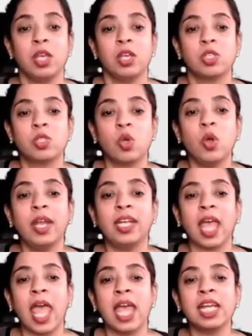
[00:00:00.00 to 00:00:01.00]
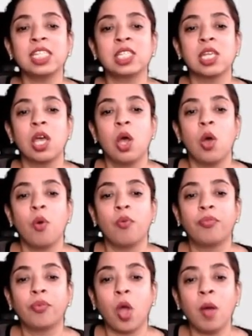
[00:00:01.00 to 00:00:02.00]
So it hangs
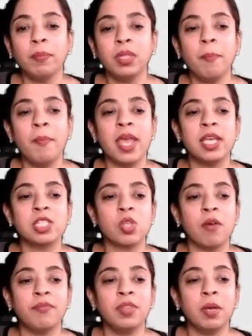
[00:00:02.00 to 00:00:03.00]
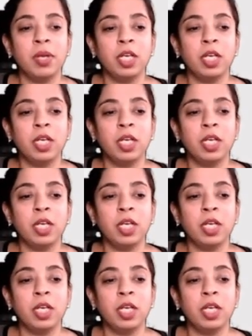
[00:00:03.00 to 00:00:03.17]
from the base of the